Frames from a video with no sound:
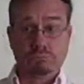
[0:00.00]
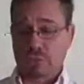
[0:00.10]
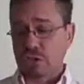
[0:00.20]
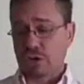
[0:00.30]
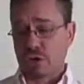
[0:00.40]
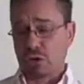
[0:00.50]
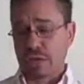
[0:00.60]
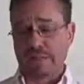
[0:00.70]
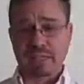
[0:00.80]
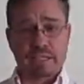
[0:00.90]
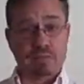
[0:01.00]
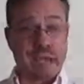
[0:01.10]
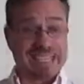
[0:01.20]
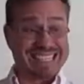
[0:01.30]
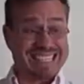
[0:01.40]
So they get to
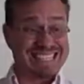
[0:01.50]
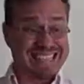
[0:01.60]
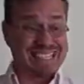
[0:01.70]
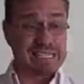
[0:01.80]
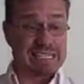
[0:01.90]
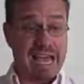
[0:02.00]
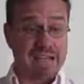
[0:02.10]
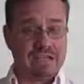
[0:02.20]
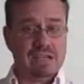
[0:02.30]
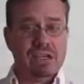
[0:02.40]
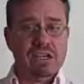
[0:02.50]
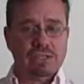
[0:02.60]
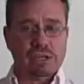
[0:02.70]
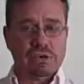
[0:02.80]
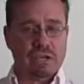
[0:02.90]
practice this in class.
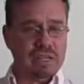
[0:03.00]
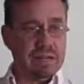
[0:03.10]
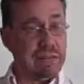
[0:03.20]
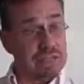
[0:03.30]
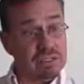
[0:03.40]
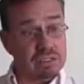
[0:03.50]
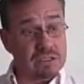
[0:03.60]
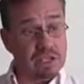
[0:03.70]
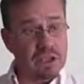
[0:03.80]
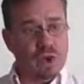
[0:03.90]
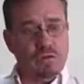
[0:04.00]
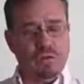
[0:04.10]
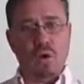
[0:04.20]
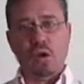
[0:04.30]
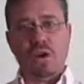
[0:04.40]
So you're getting pencils
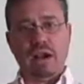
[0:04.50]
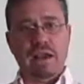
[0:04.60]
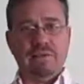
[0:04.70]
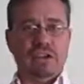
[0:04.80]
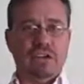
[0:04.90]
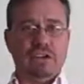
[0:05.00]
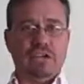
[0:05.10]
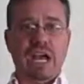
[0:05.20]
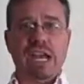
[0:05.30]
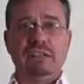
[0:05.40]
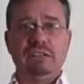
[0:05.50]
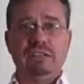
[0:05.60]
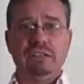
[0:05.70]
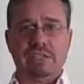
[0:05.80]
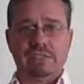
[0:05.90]
for every other child,
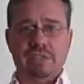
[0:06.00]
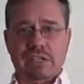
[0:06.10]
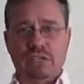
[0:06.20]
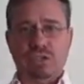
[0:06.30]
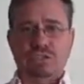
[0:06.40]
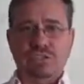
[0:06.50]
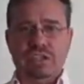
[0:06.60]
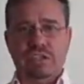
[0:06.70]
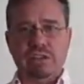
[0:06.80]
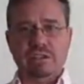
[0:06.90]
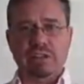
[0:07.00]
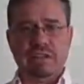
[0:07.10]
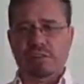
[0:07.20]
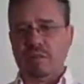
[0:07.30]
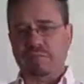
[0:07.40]
so they can do it for each other. You don't
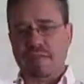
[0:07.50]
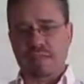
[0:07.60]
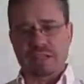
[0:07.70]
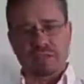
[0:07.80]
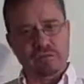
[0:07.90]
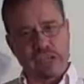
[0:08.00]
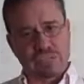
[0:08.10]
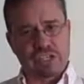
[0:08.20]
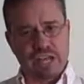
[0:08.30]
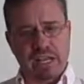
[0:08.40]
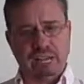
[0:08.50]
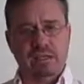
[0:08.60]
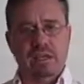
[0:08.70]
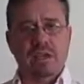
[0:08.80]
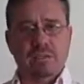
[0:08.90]
have to have a pencil for every child,
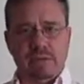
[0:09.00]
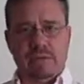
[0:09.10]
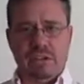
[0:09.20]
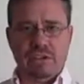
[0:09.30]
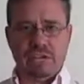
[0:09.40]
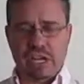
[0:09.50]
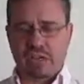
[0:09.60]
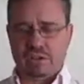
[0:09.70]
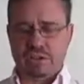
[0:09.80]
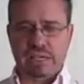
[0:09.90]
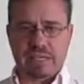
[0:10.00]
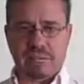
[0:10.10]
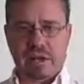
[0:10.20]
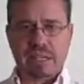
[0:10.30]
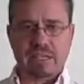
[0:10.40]
but every other child, so they can
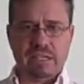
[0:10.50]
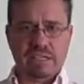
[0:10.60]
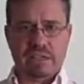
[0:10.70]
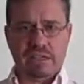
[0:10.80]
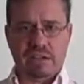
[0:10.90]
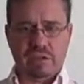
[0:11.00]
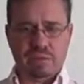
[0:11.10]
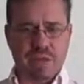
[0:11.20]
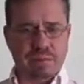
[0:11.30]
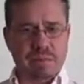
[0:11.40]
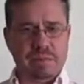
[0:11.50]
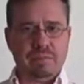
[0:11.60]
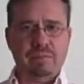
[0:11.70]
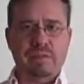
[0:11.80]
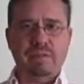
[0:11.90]
practice on each other. I always break them up
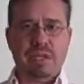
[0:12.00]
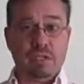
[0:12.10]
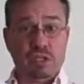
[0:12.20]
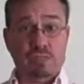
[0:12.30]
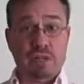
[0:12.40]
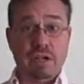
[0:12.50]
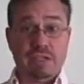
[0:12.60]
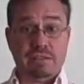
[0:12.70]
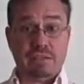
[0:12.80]
into parties,